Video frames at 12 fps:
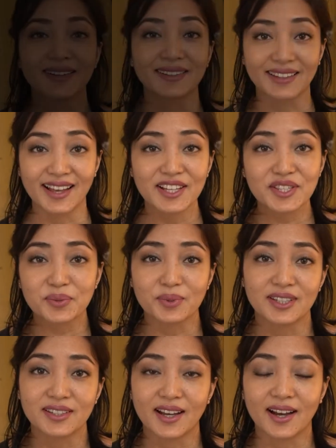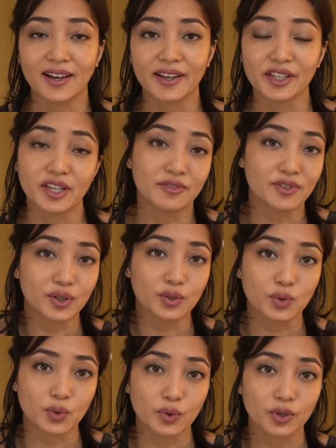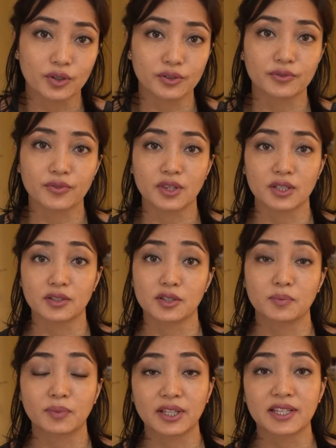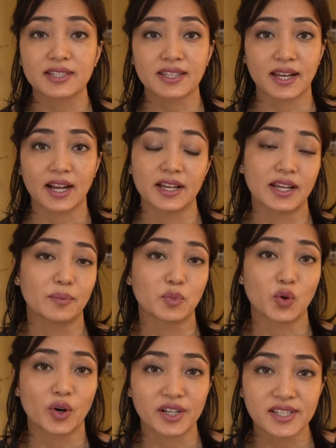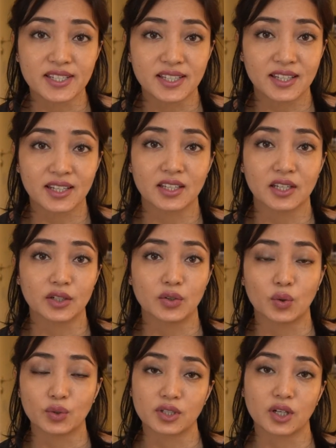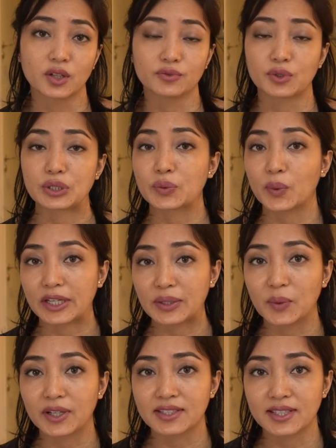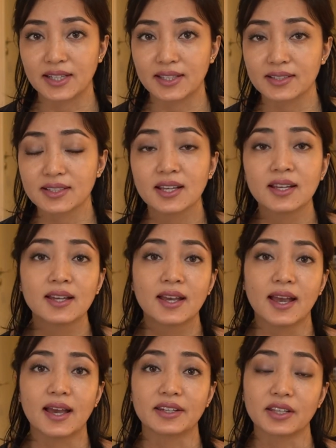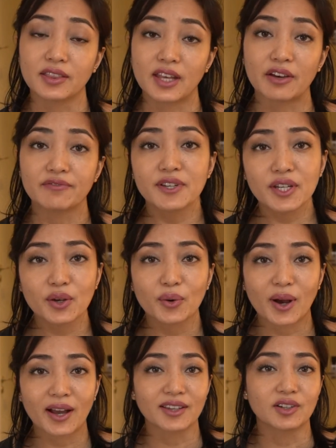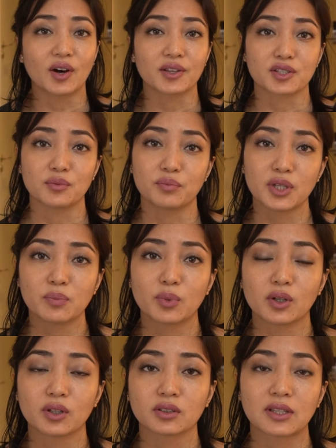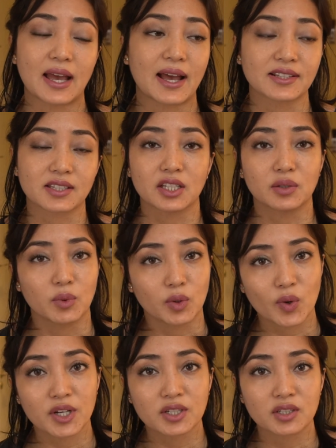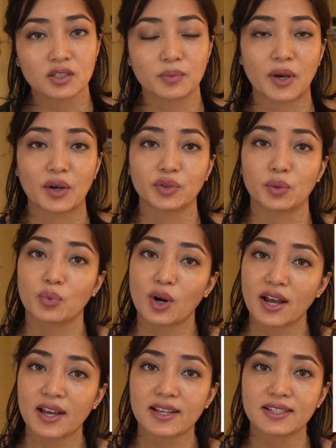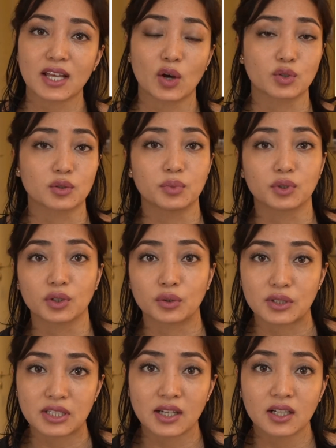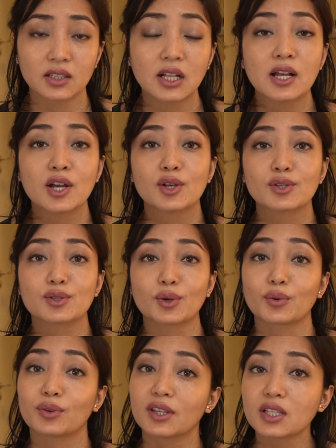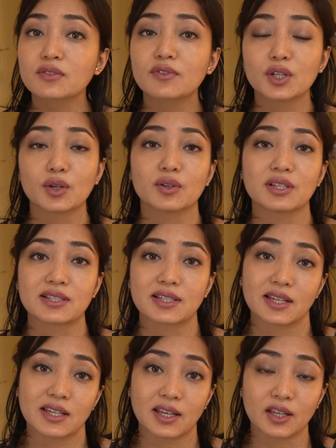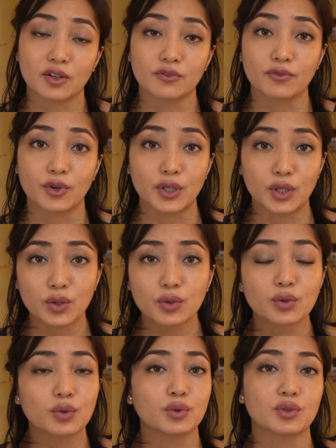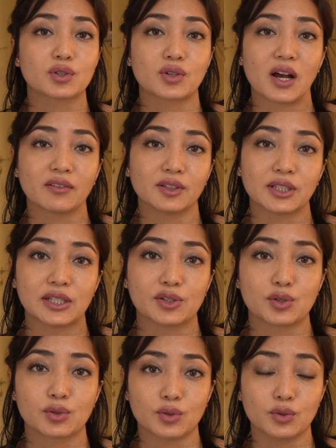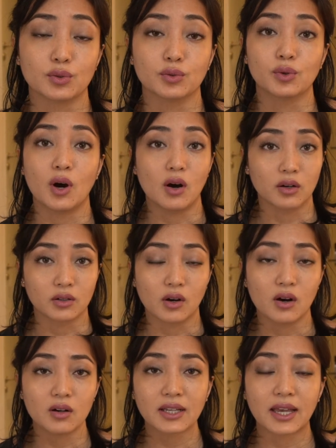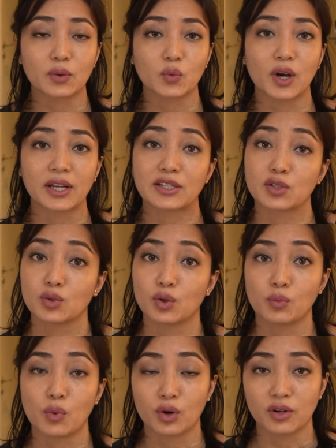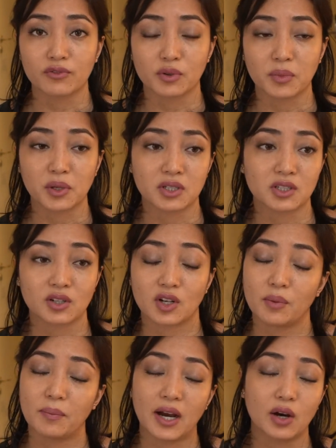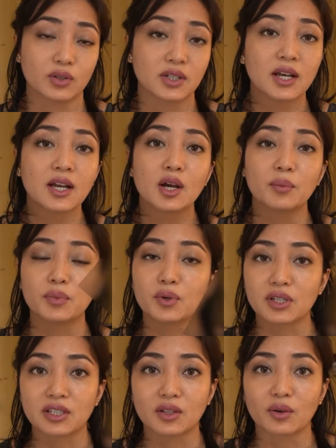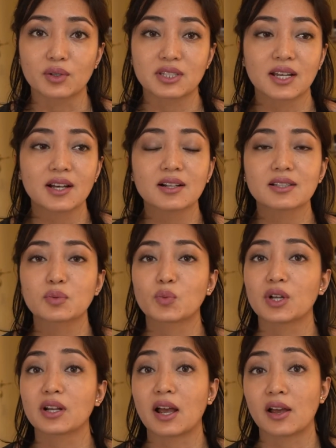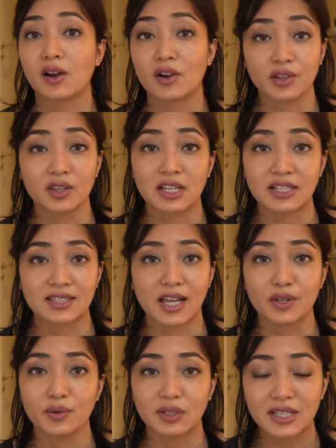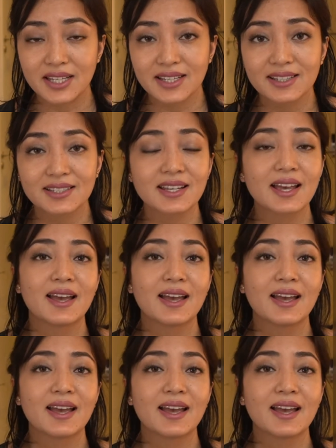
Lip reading: Last week, I gave you a tour of this place that I am quarantining in hotel for 21 days. And in that video, I got some people asking me questions about the price, how to book the hotel. So this video is dedicated for you who is traveling to Hong Kong and wanting to know more information about booking the hotels, what are the things that you need,